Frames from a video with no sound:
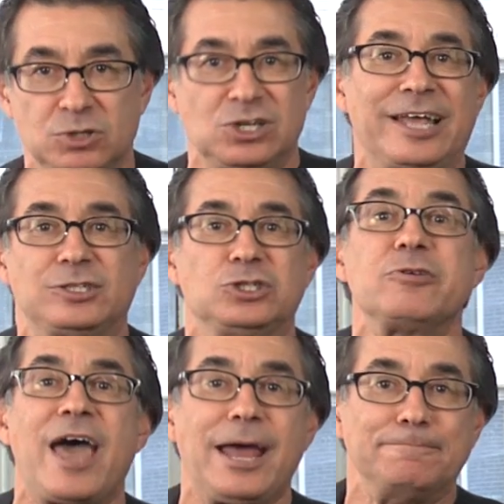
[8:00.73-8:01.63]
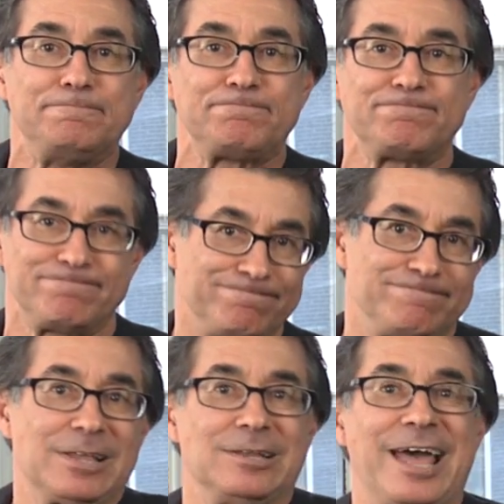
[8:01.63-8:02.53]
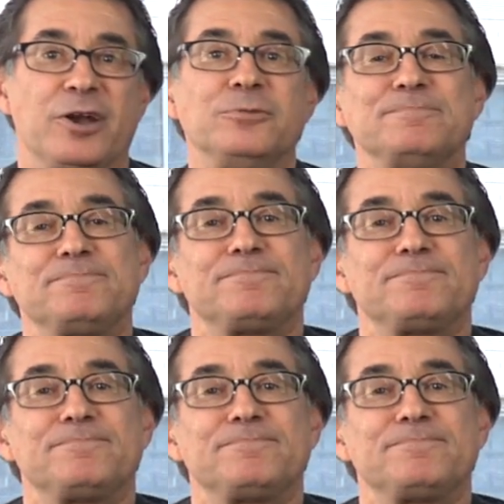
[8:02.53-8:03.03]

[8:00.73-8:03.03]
Would you like to do that? Later.